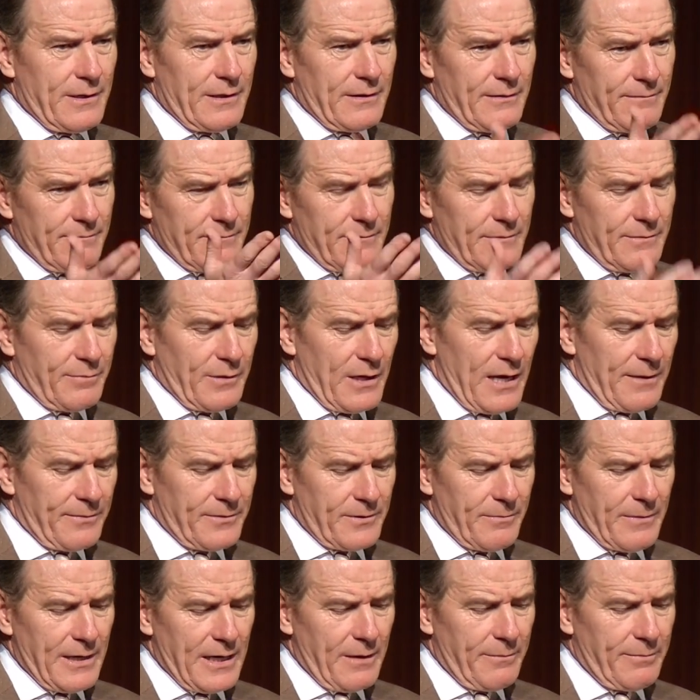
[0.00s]
but
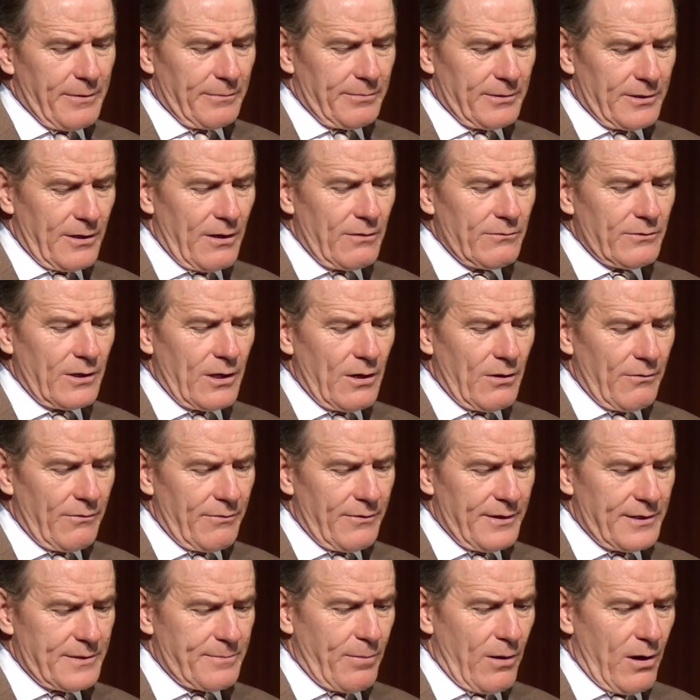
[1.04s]
perhaps many people don't know
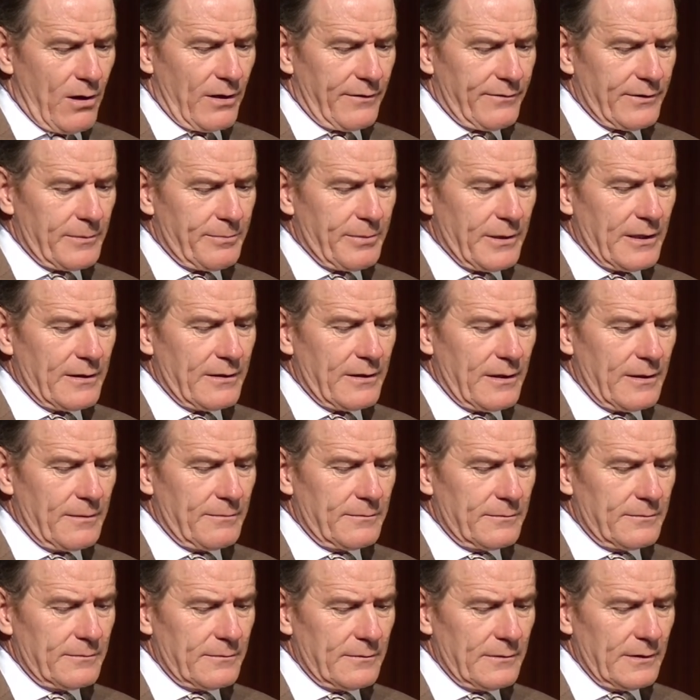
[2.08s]
this part of it, but
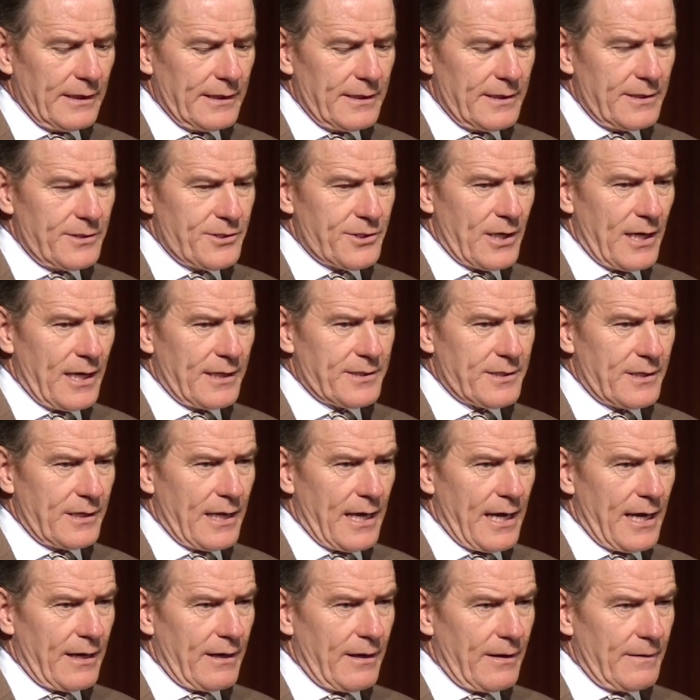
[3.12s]
um, Lyndon Johnson
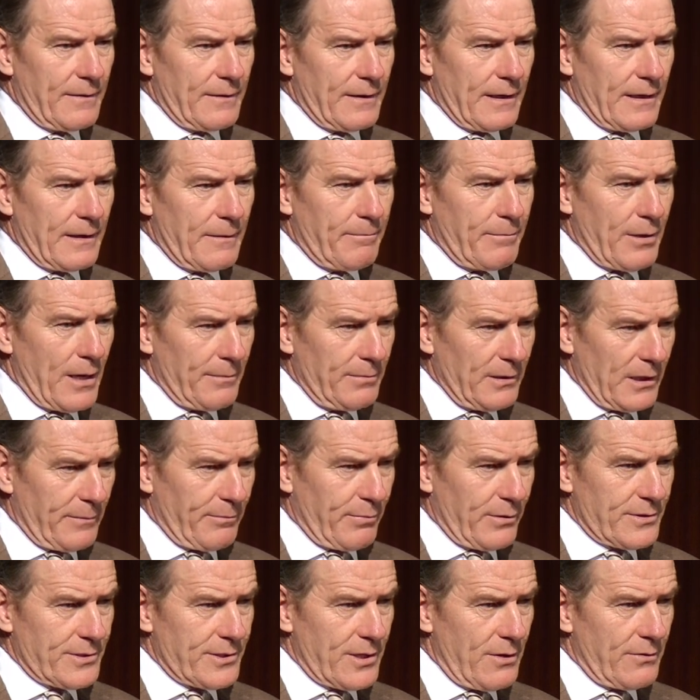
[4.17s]
had a, had a public
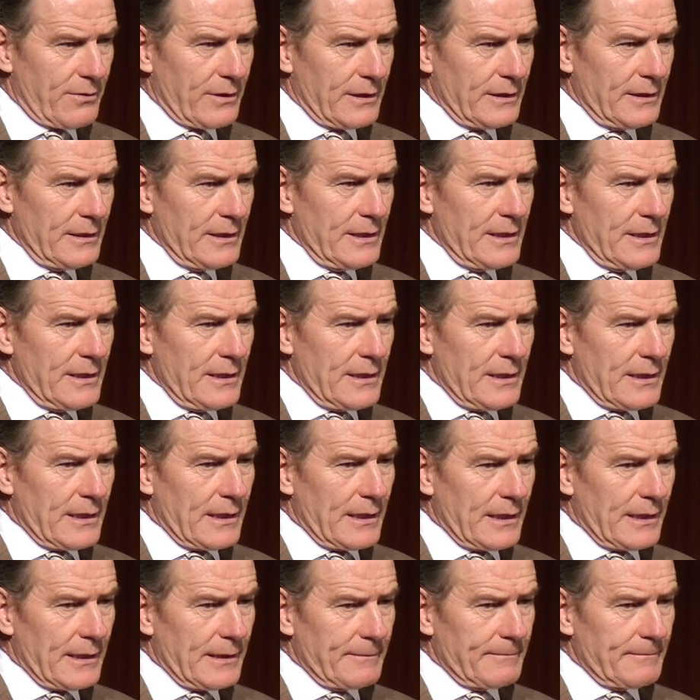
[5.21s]
persona
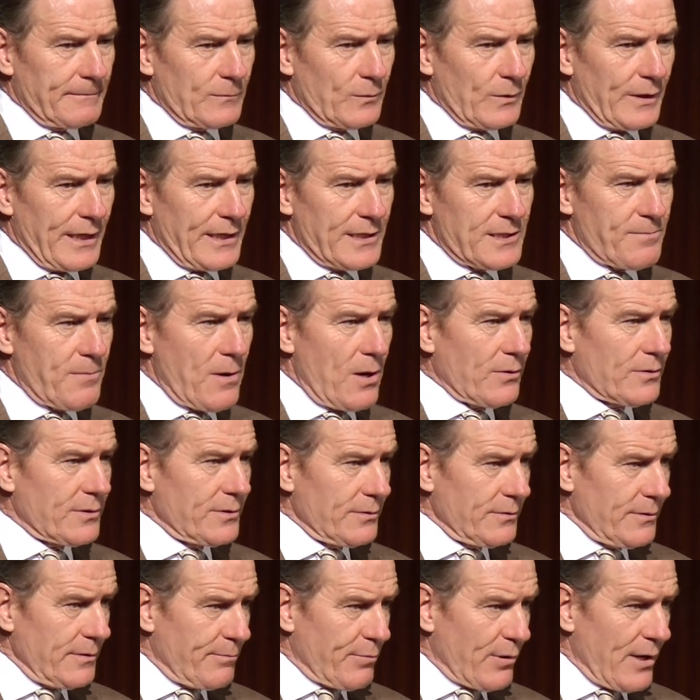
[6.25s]
um, when he spoke
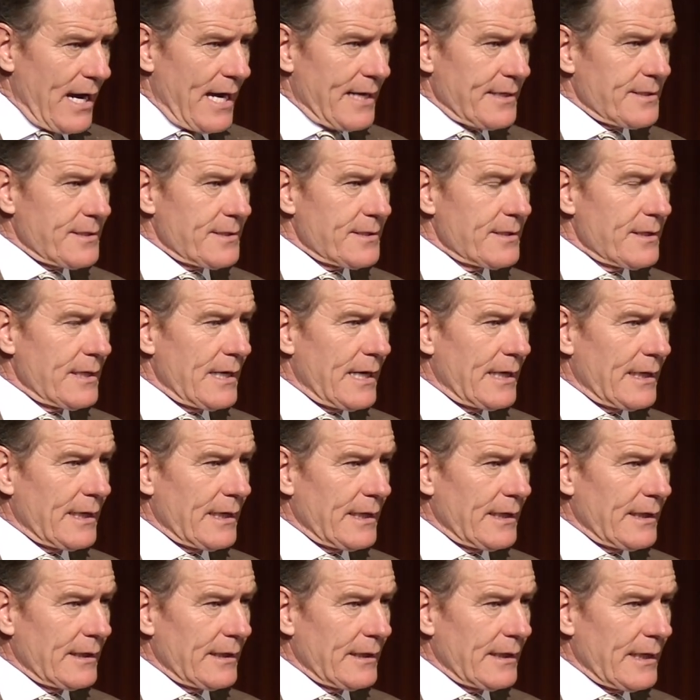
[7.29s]
to the press, and
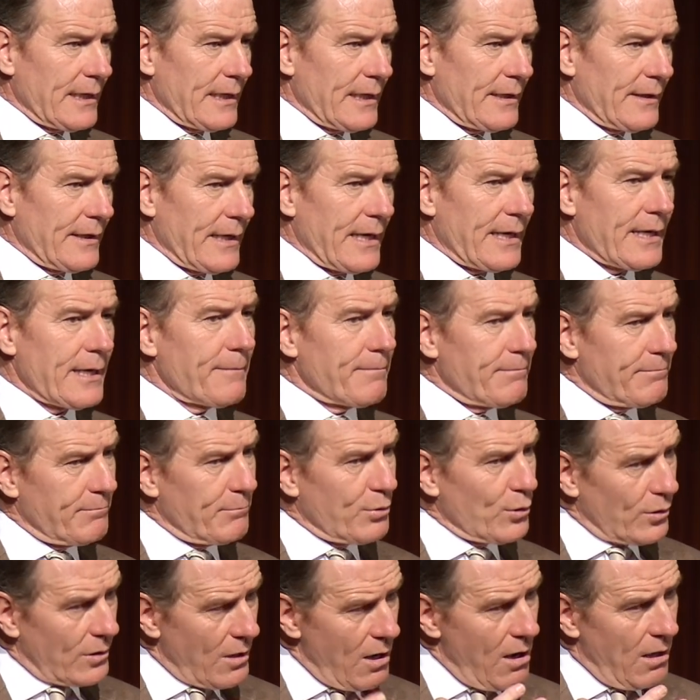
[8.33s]
he, that he
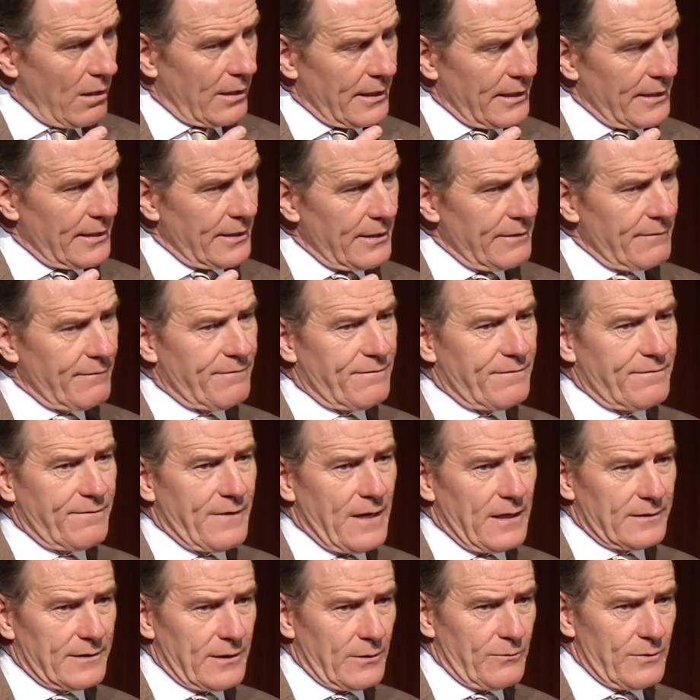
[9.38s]
put on. He
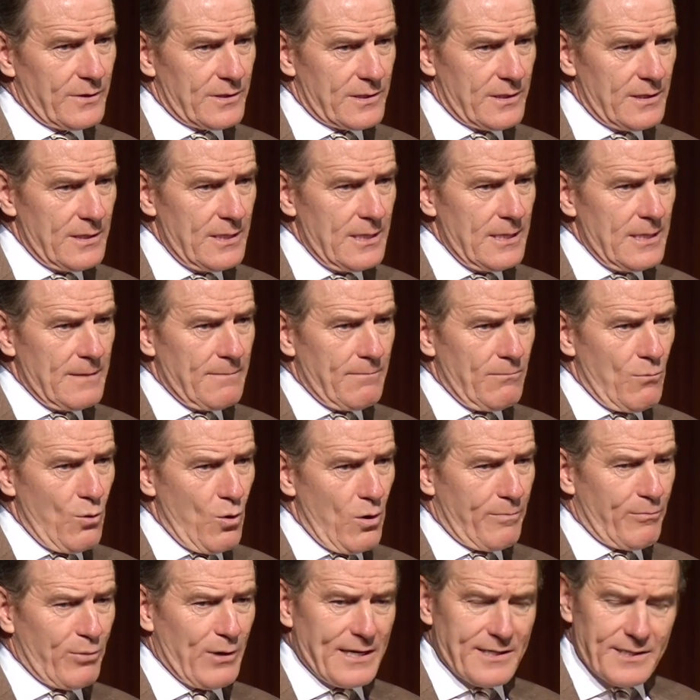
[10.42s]
felt it was
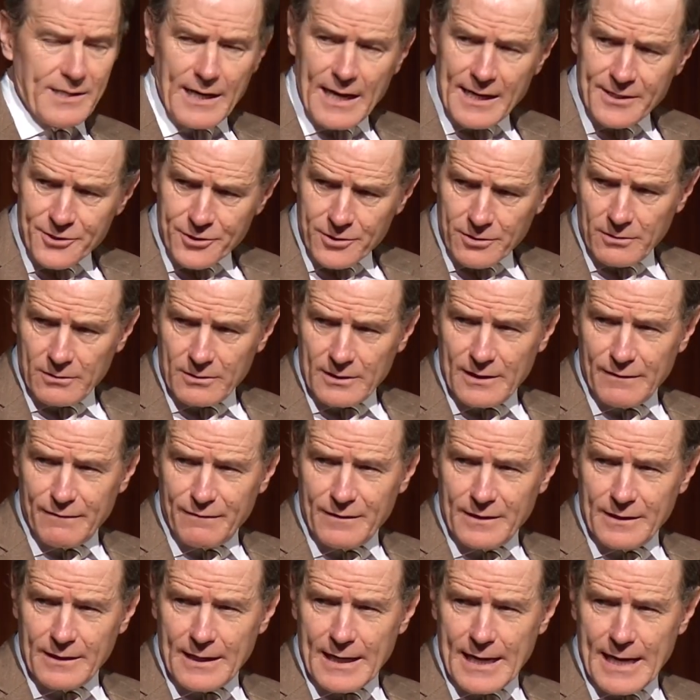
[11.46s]
more presidential if
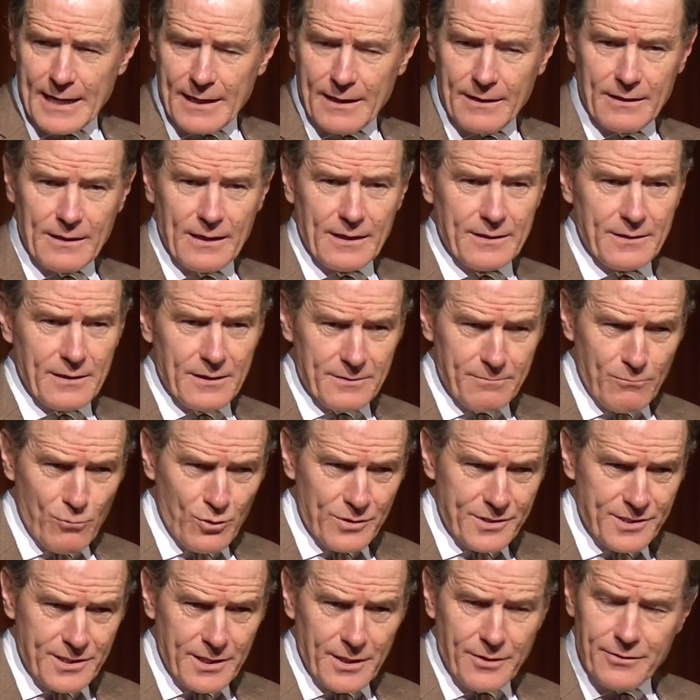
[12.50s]
he had a, a
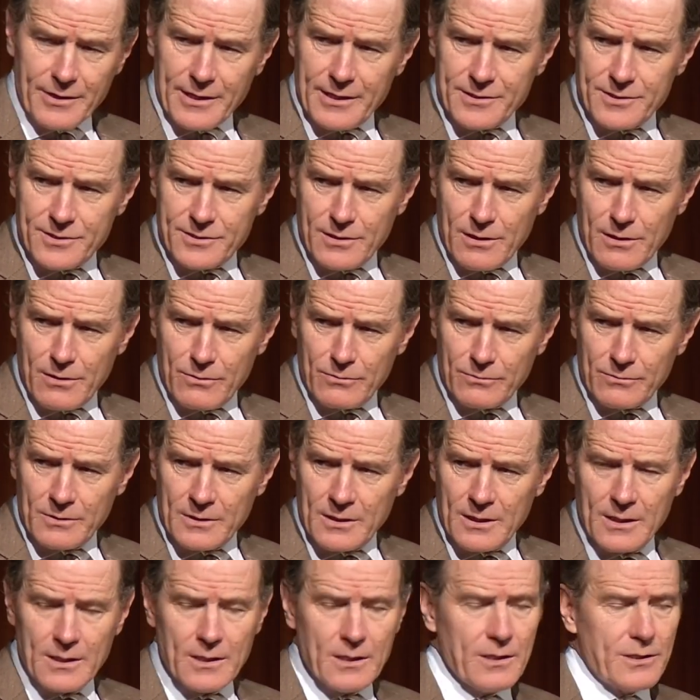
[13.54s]
more serious tone
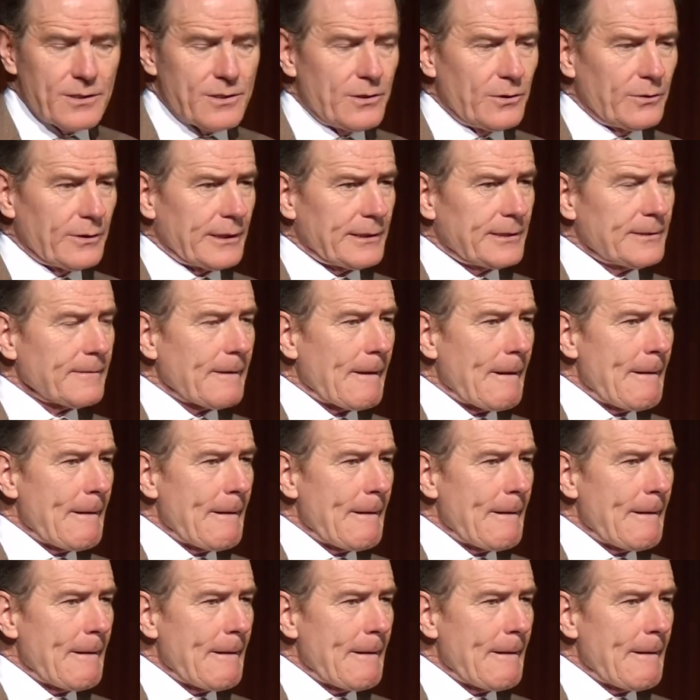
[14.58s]
to it.